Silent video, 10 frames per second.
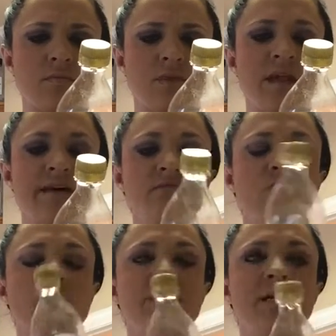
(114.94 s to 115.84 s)
It has
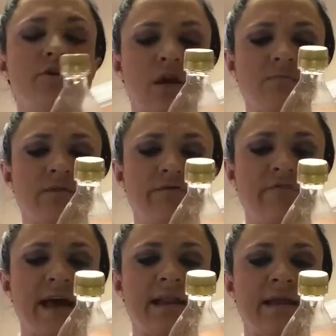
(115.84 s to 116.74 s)
14 grams of
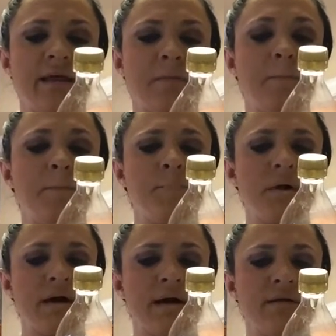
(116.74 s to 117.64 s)
fat in it,
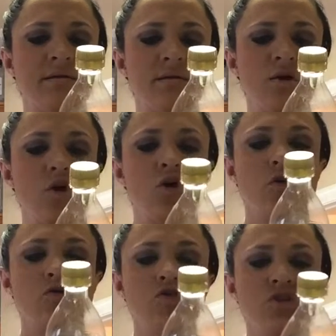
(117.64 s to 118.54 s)
but
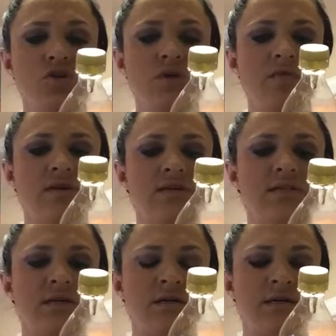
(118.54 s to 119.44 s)
2 of it is
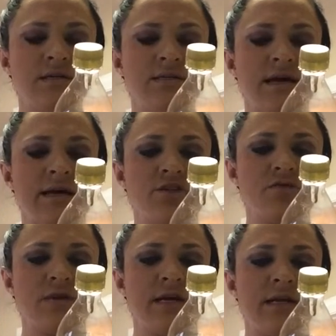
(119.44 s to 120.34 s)

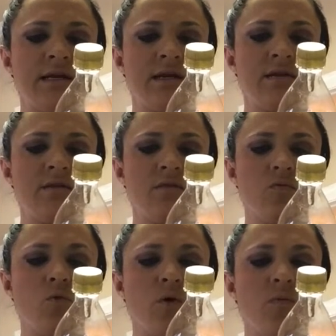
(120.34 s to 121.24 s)
saturated,
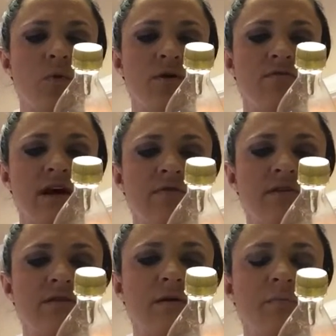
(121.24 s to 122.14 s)
1.5
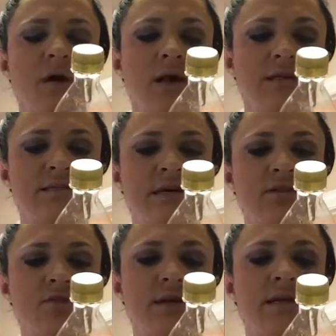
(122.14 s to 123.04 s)
is
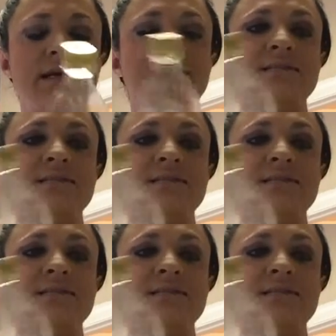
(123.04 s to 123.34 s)
polysaturated, and